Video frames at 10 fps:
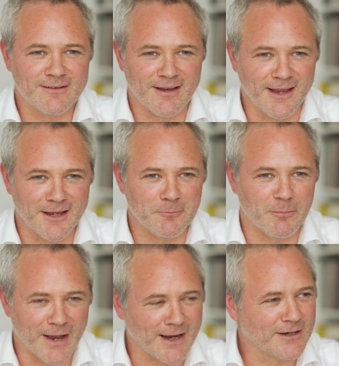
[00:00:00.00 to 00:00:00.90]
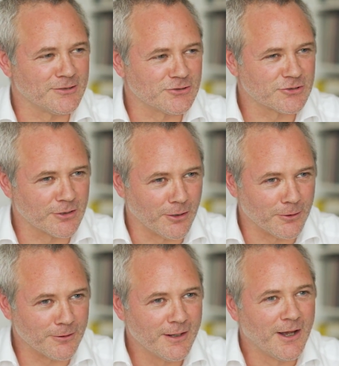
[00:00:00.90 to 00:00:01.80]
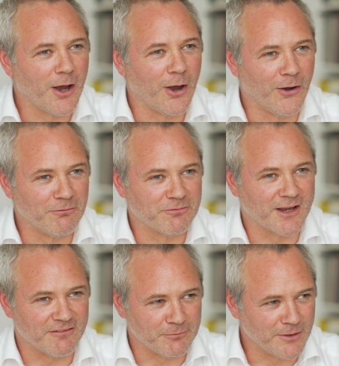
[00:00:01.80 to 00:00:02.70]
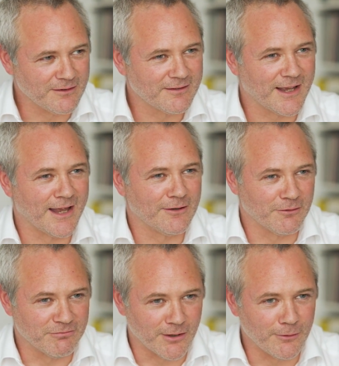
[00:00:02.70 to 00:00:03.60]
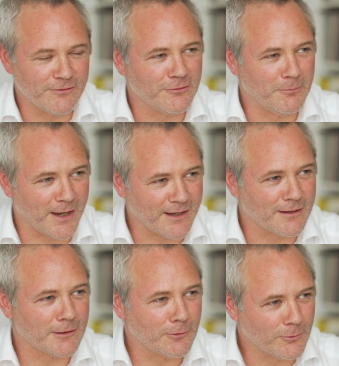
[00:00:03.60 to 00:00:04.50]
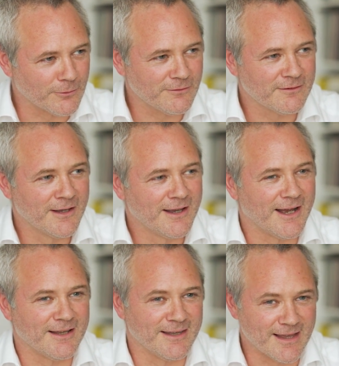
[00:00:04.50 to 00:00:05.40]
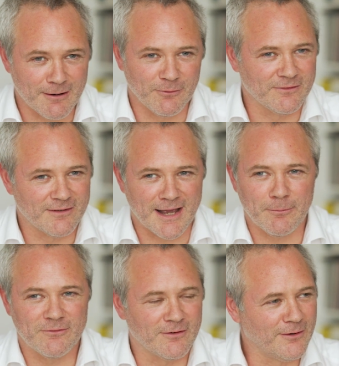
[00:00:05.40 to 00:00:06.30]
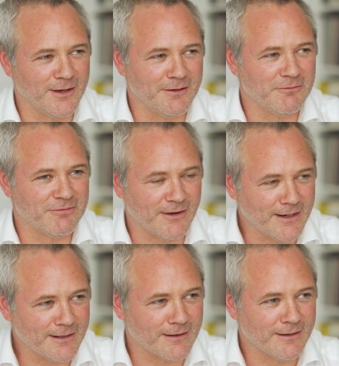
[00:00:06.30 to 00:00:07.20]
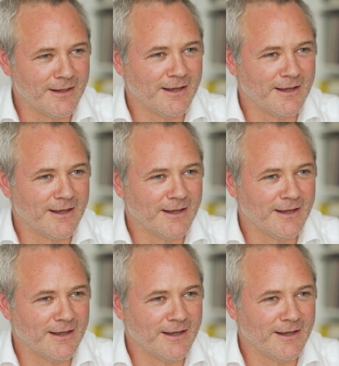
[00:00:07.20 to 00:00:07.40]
taking back control of government and of those who make our laws, and that was absolutely vital.